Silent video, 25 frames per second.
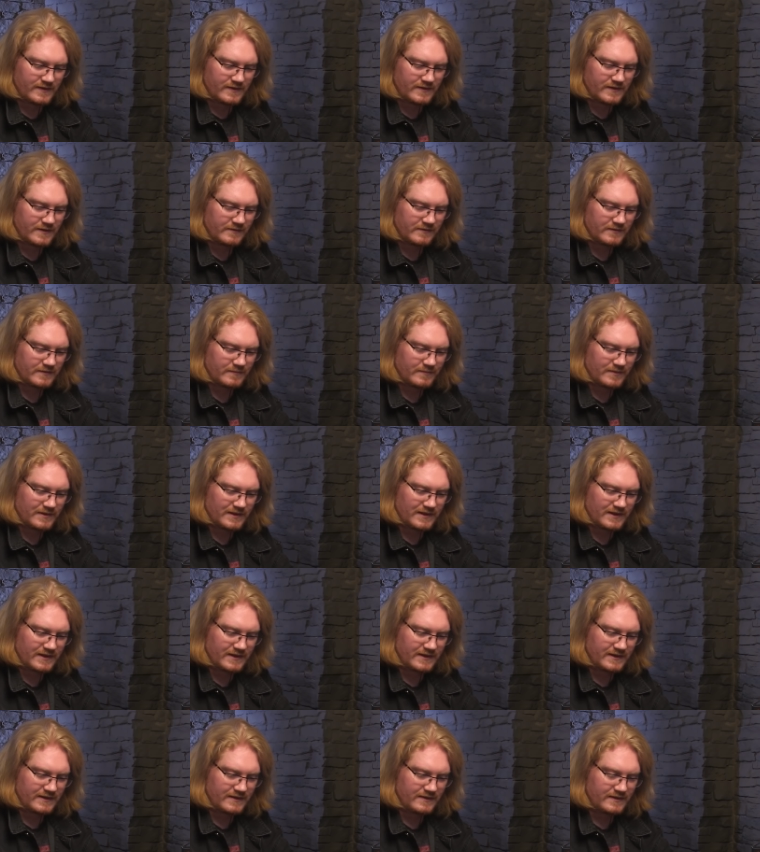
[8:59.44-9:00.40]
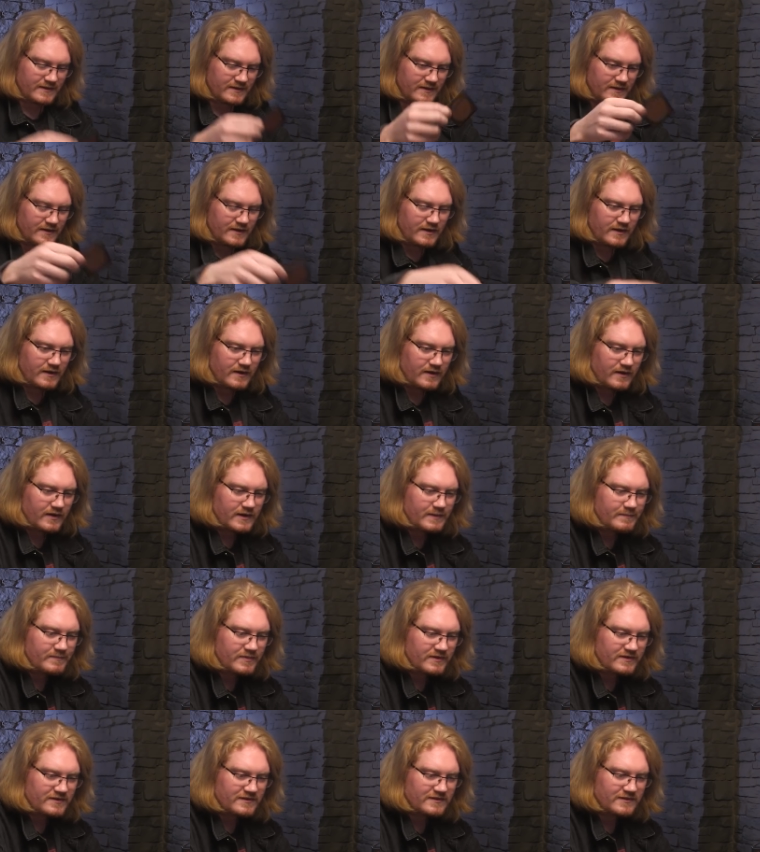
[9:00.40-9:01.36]
and I'm going to play
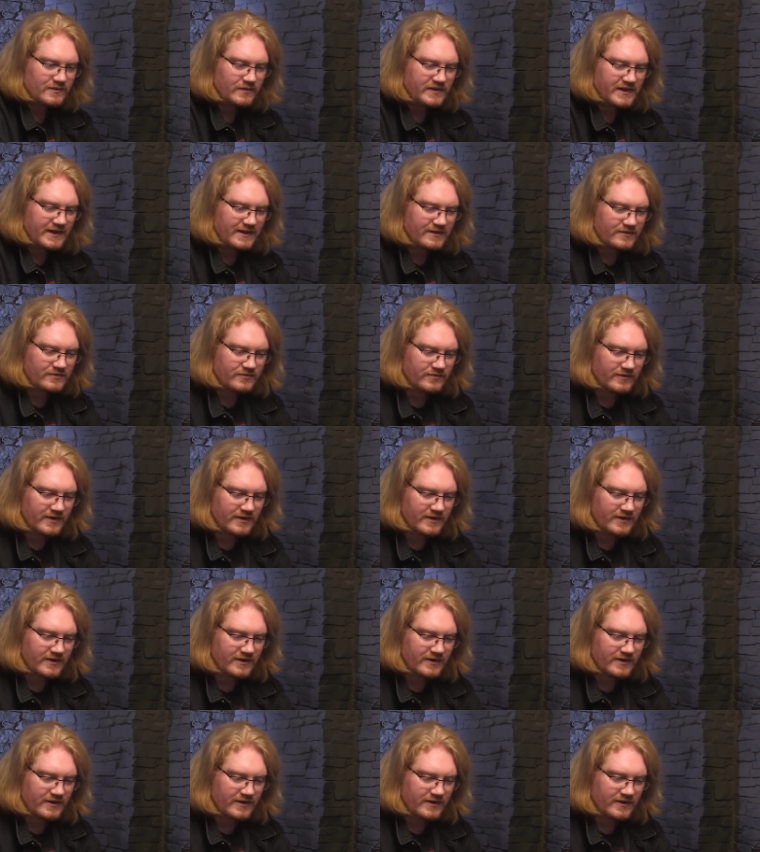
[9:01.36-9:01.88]
Hypersonic